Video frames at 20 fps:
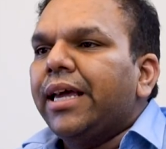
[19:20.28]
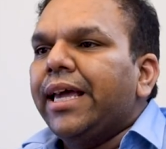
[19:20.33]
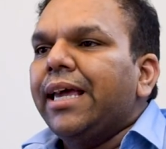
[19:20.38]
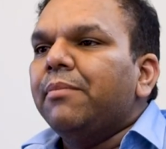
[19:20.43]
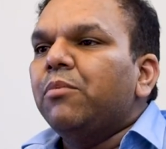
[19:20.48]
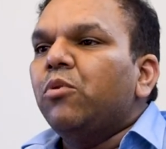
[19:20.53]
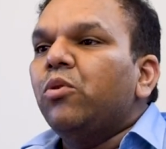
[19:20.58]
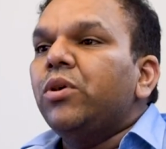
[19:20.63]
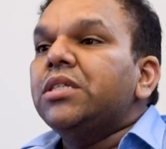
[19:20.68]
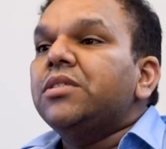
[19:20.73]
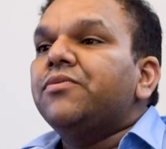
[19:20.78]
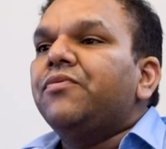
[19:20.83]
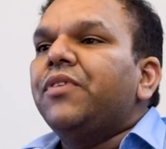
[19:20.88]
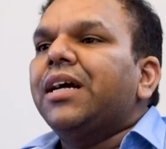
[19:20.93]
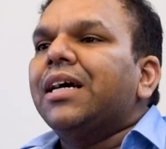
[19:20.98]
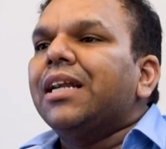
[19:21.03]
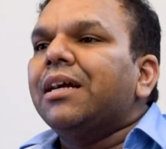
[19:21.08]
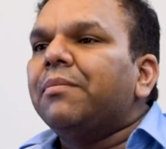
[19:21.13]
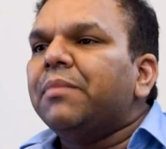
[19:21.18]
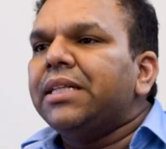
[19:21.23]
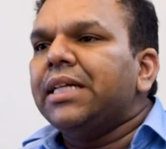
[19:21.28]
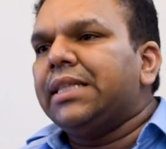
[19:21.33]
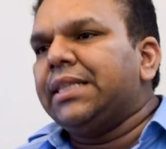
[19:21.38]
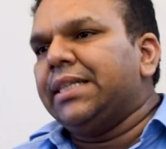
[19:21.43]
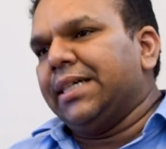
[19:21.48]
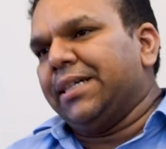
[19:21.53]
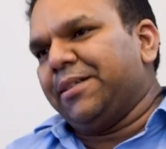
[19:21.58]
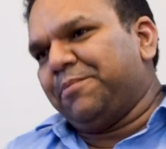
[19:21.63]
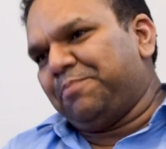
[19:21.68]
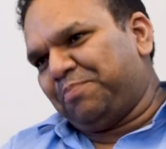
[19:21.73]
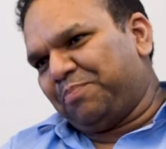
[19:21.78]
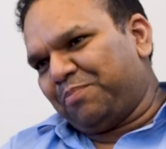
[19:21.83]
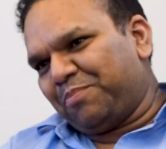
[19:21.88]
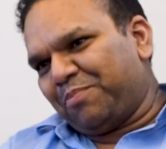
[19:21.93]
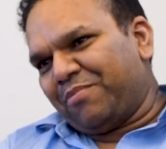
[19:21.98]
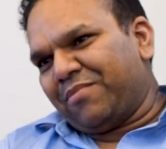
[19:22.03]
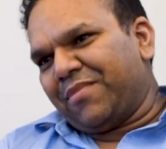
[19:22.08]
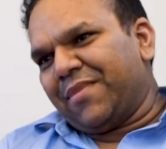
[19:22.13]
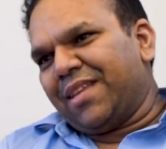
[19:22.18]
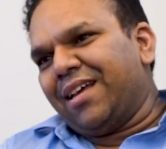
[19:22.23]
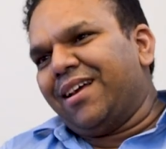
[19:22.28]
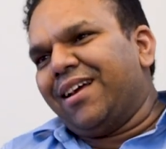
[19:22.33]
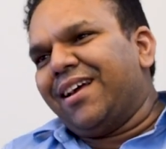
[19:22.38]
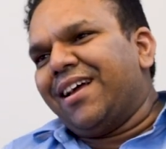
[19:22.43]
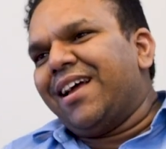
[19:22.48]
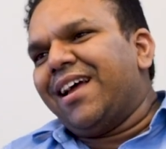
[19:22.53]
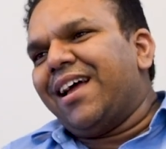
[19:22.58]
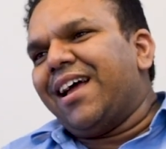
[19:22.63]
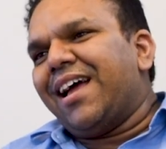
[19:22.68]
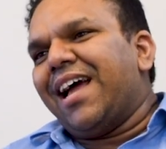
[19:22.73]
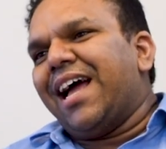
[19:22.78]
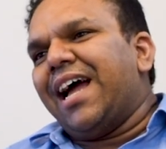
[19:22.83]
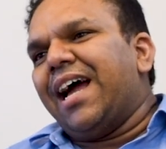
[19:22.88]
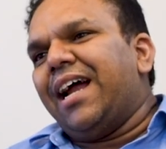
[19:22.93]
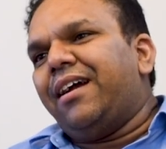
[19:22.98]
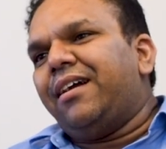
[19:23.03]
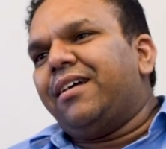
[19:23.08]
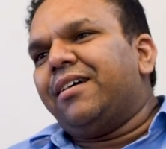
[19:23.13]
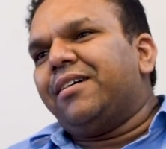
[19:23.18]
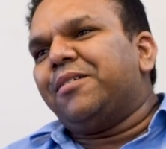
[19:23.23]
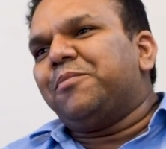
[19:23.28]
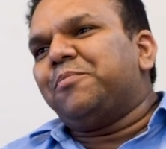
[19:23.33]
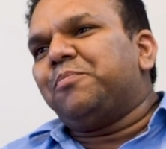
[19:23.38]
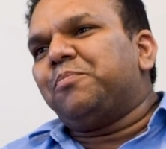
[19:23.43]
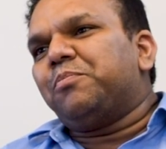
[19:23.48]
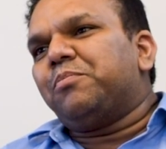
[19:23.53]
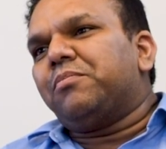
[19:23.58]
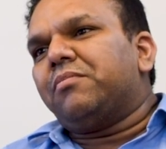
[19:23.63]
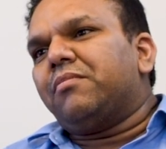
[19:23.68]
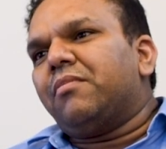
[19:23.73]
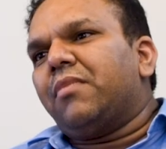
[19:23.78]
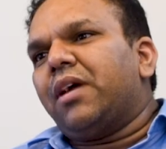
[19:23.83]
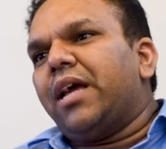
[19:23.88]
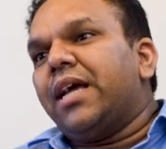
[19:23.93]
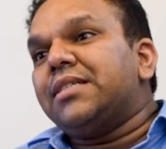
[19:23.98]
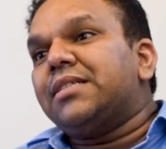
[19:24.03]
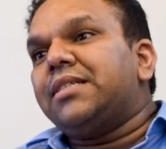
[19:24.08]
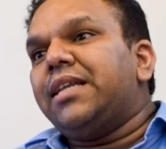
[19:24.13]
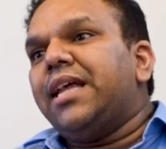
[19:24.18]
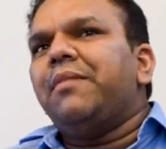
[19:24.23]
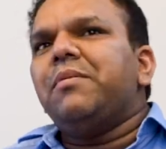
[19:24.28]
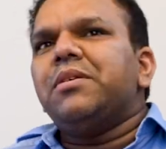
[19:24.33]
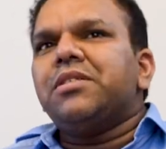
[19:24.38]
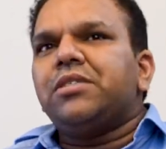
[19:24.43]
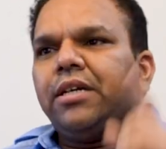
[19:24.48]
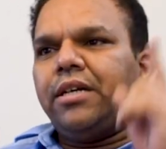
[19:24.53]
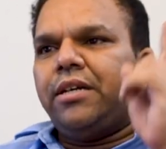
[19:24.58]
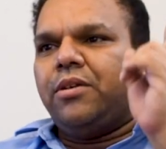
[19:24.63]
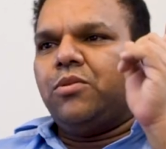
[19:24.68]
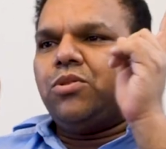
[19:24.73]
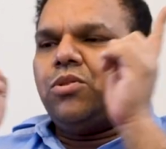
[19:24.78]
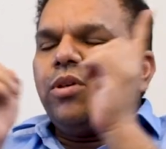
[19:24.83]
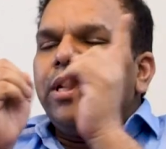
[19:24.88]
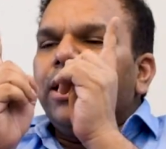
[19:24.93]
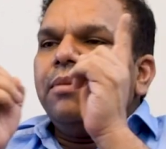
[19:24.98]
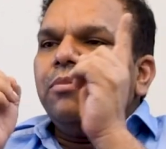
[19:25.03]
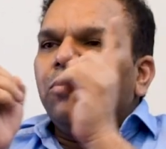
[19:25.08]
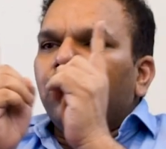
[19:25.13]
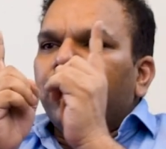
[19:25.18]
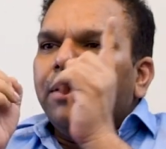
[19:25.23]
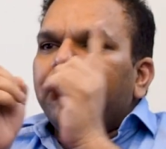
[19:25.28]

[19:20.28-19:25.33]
Hemu is Vikramaditya, and his name is reduced to Hemu.